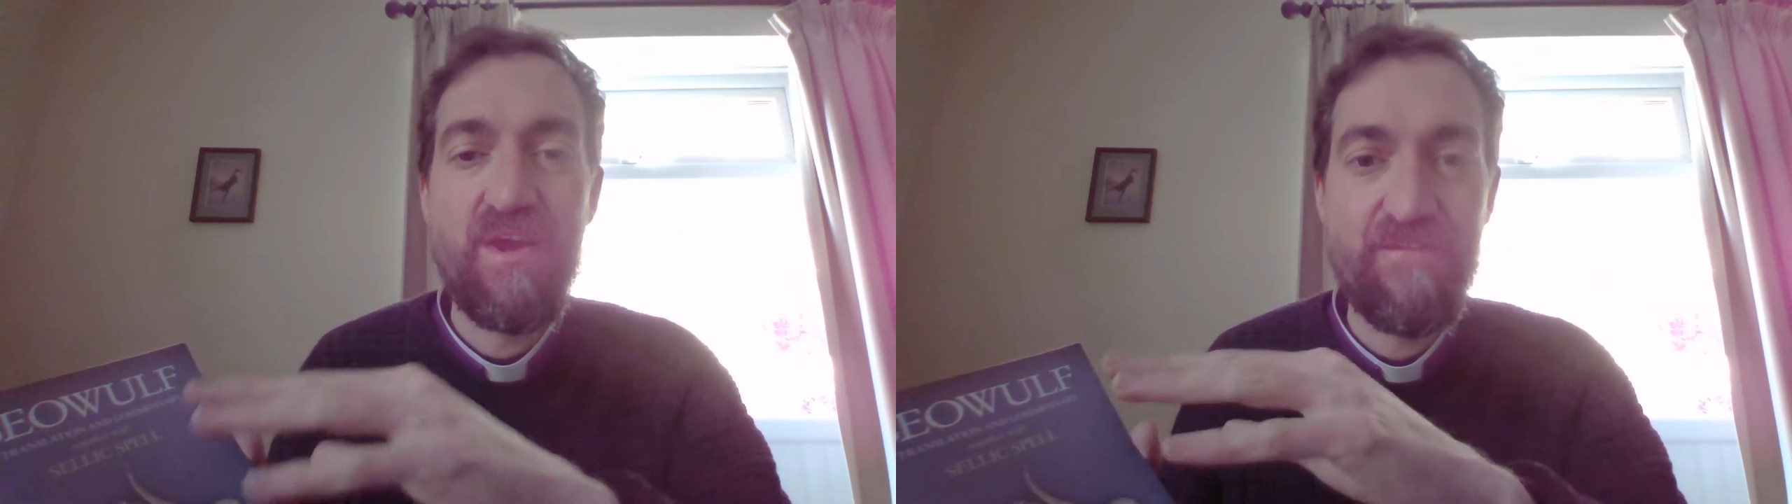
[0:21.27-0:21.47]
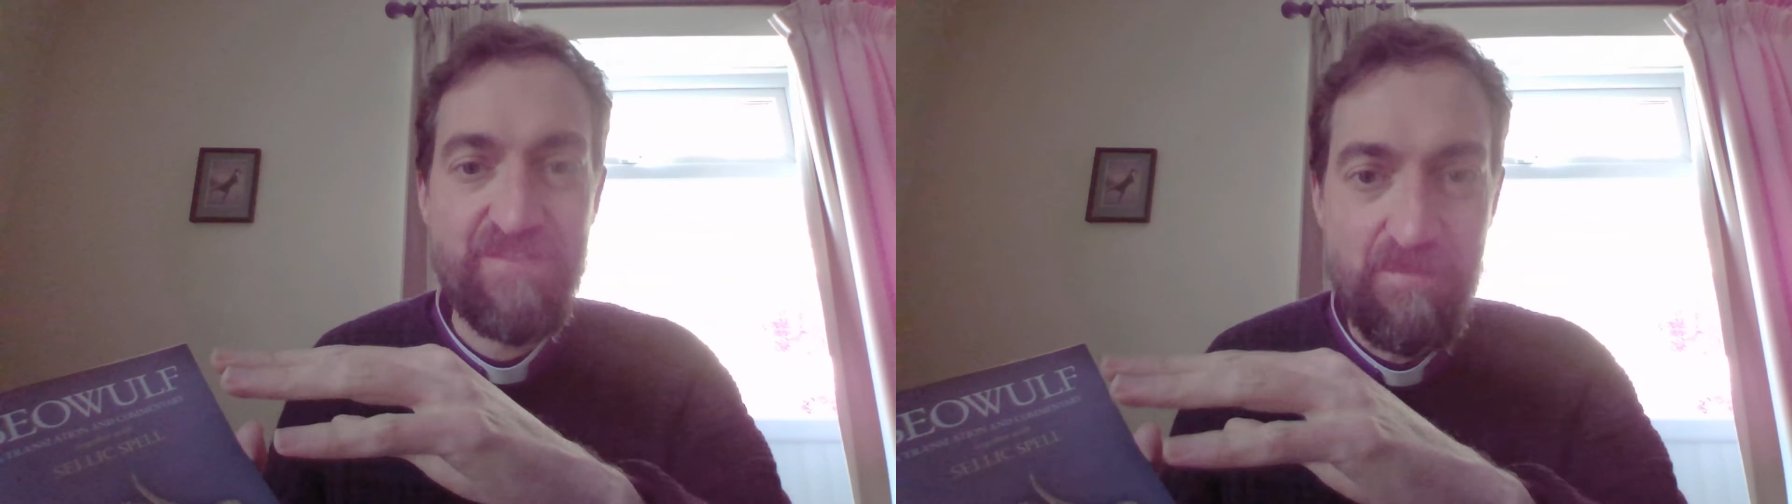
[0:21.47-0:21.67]

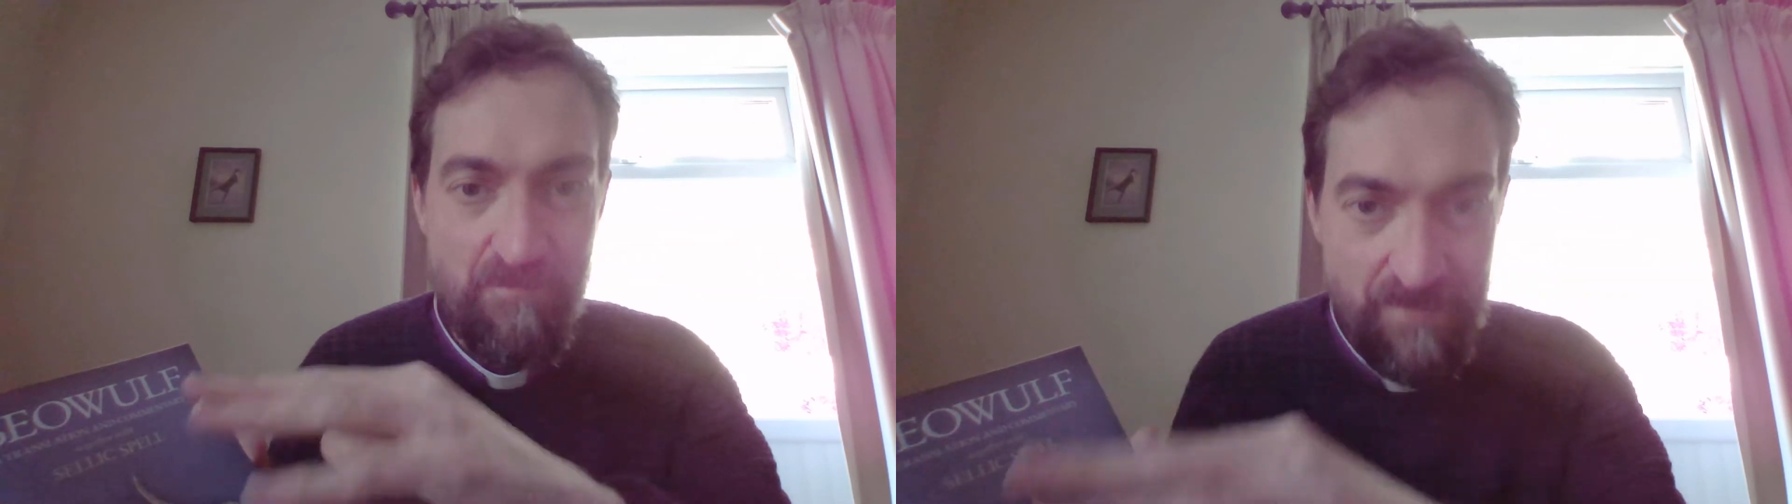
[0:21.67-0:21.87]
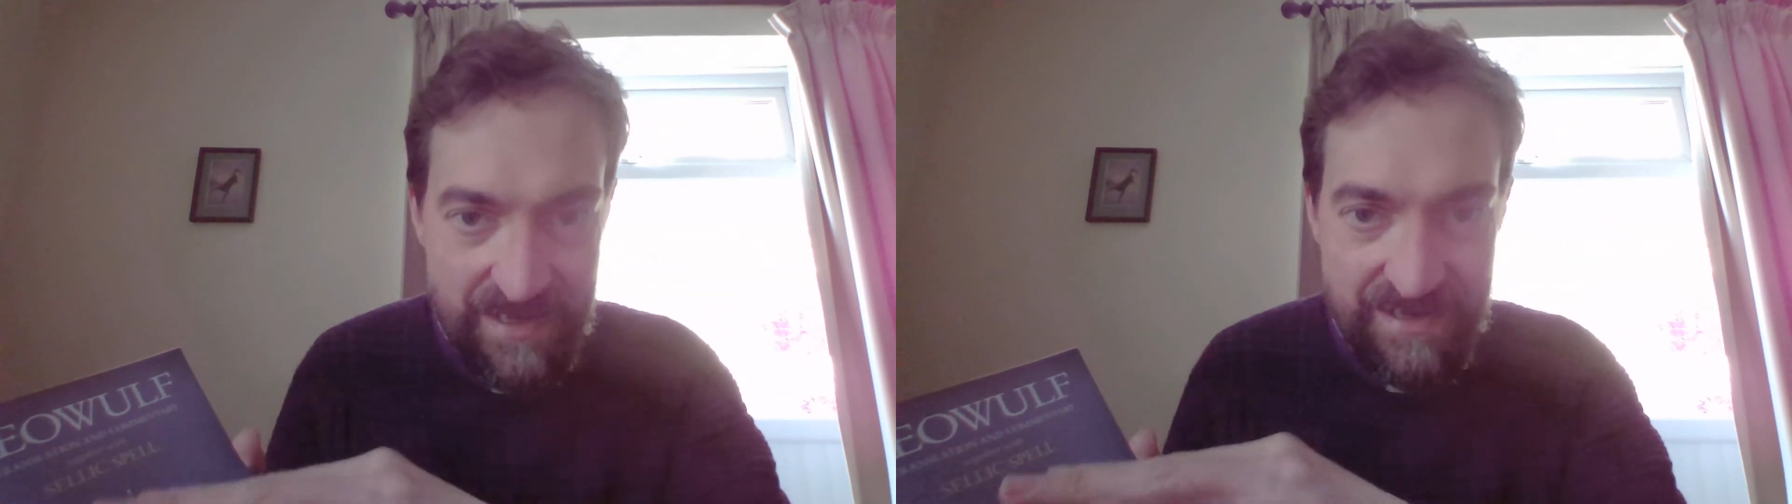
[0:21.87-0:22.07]
of the
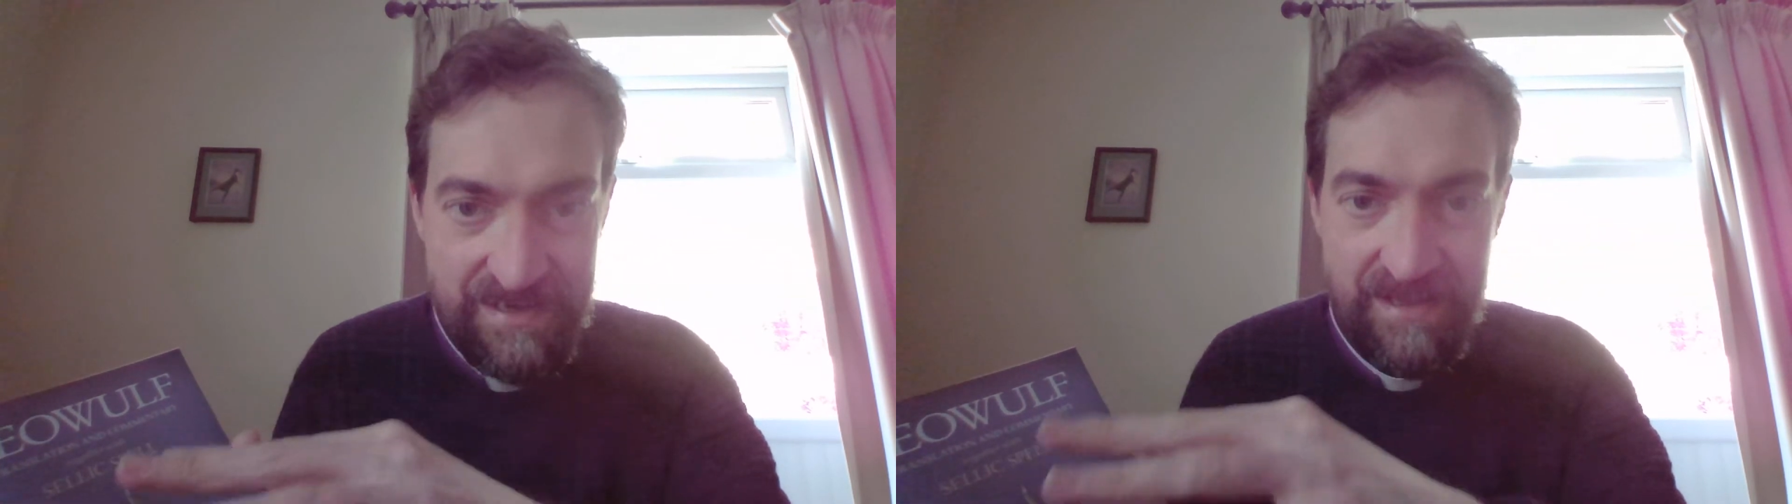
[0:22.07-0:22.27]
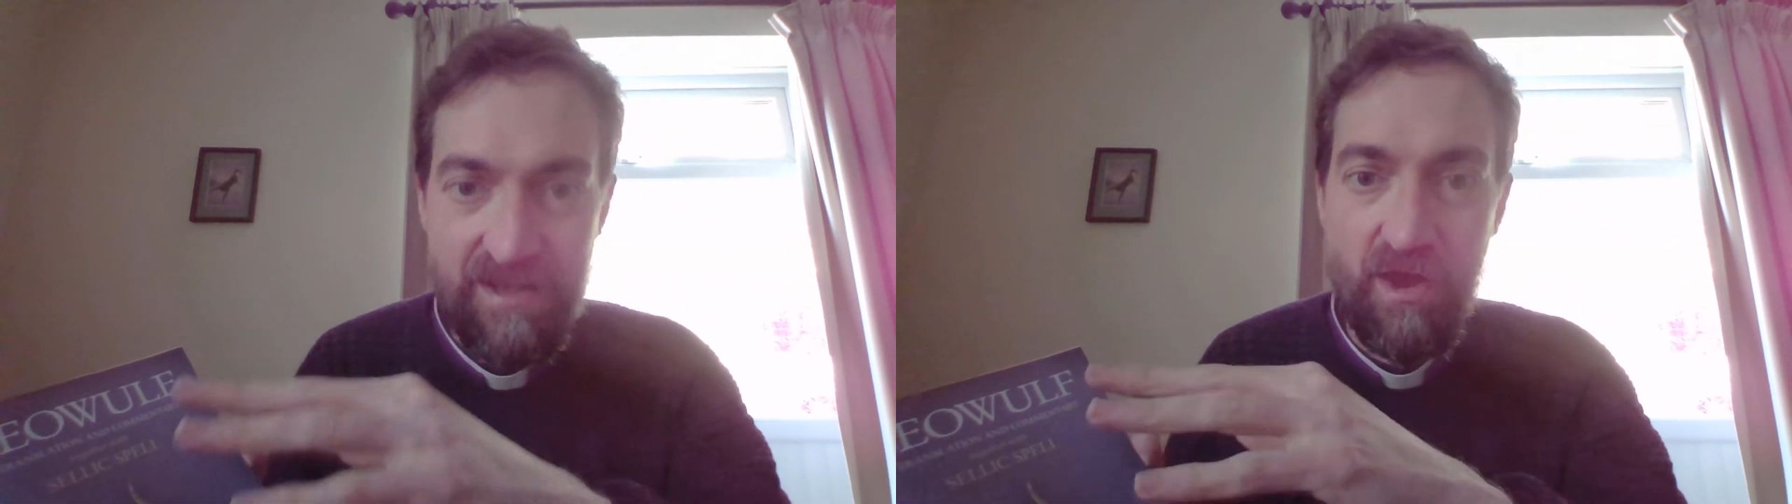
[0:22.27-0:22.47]

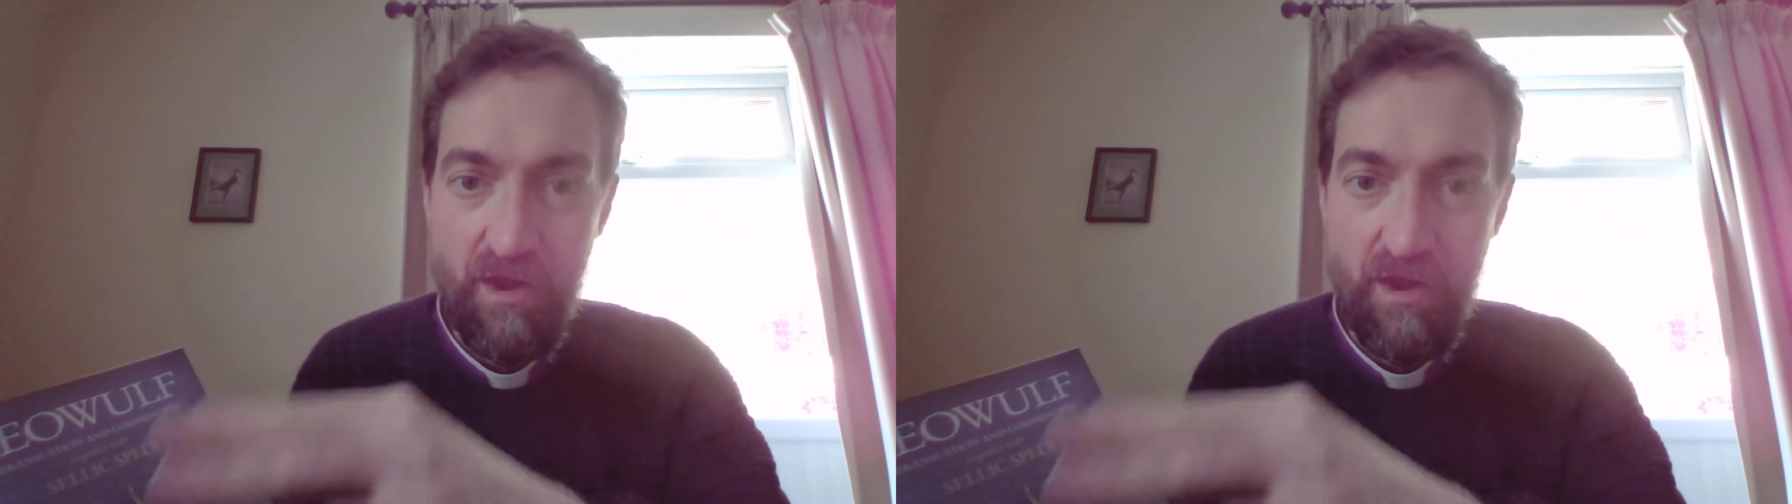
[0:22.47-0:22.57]
meaning